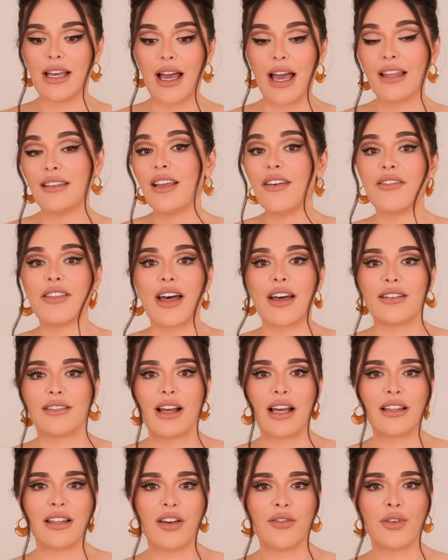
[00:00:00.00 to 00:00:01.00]
I love that.
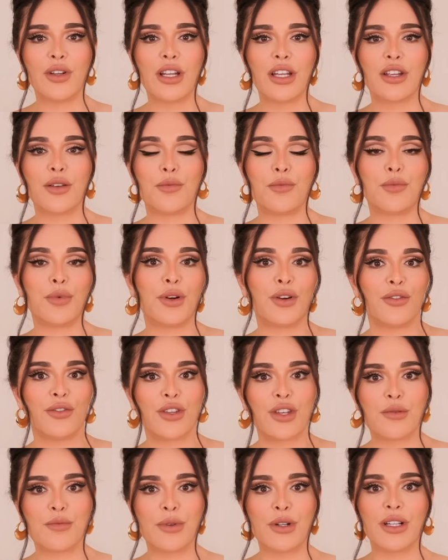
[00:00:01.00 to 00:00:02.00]
I love when a
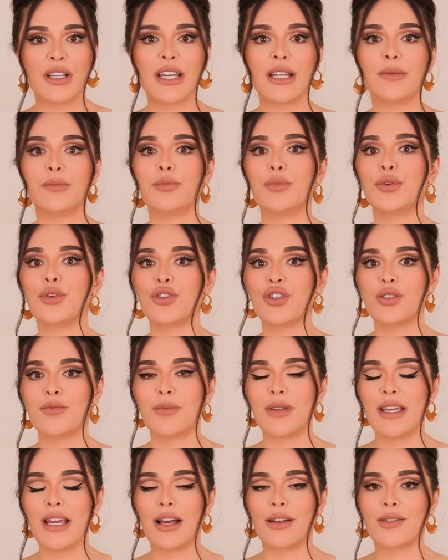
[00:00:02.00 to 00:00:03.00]
perfumer can push
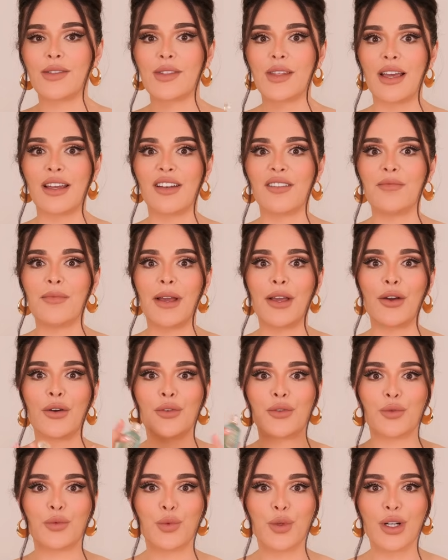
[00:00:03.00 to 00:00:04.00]
me outside of my
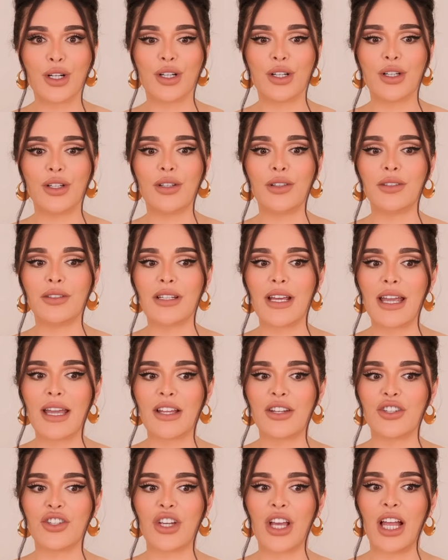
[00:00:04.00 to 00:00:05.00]
own world
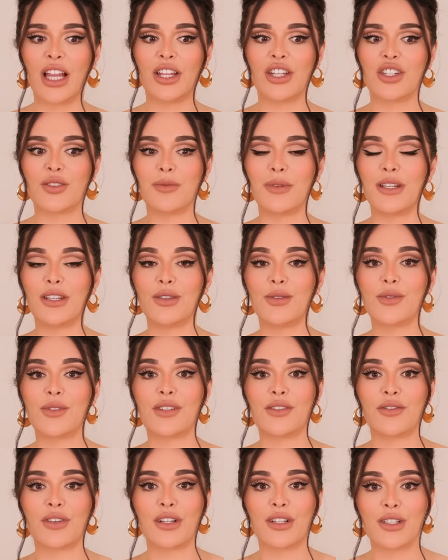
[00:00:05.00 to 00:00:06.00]
and challenge me to use
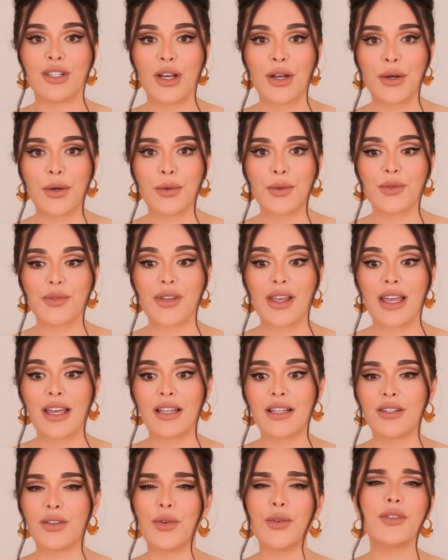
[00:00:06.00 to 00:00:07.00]
different notes.
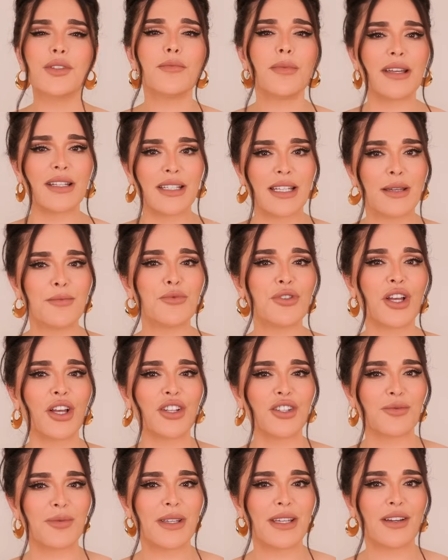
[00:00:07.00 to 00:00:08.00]
And also my team
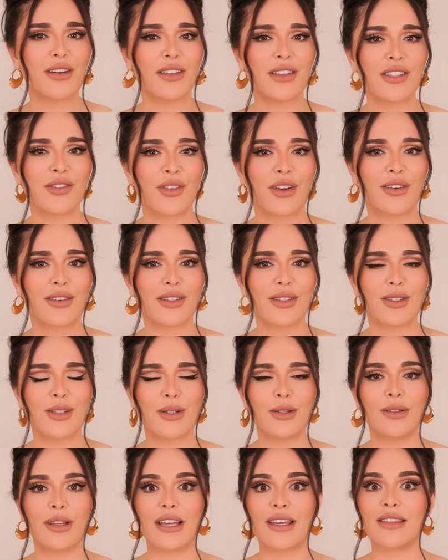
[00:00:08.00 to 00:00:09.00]
challenged me on this fragrance
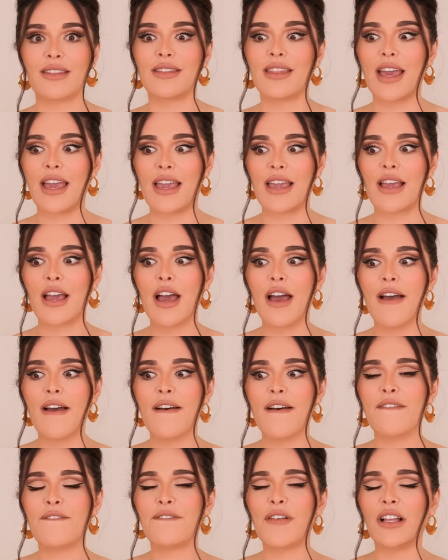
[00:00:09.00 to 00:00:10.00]
too. Like, they
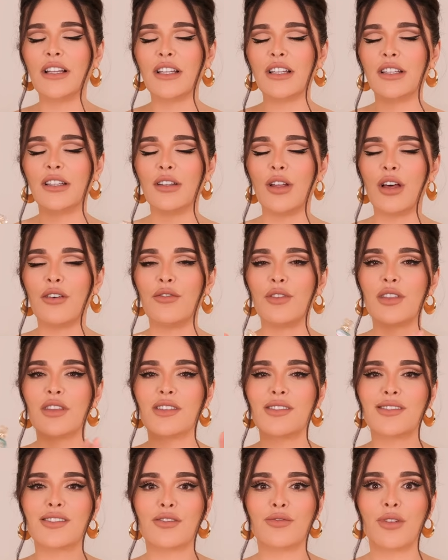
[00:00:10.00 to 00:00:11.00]
fell in love with
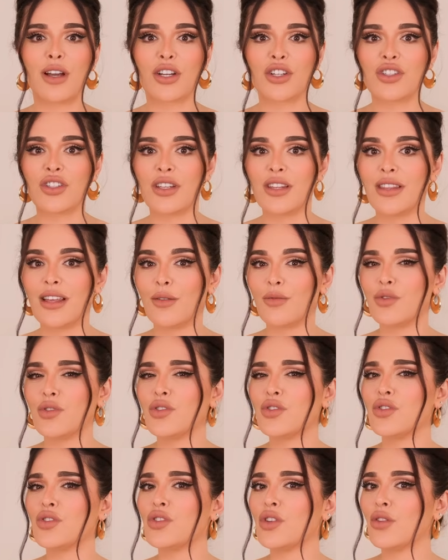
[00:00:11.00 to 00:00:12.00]
this direction that was
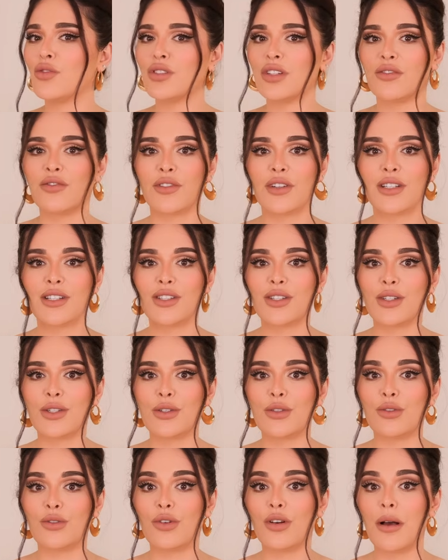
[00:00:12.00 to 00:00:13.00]
so different
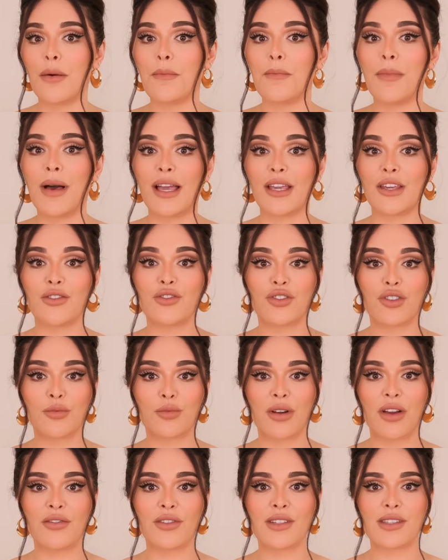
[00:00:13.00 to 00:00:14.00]
to my usual
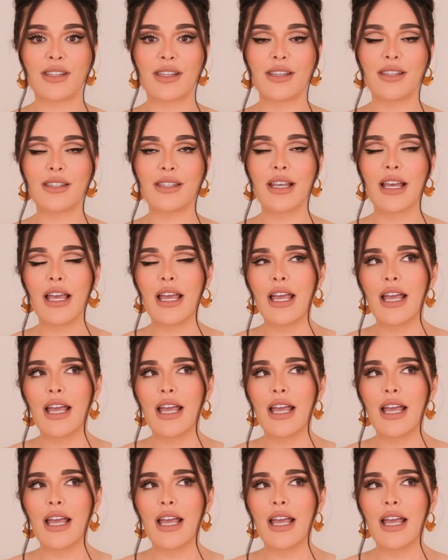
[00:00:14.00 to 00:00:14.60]
preferences.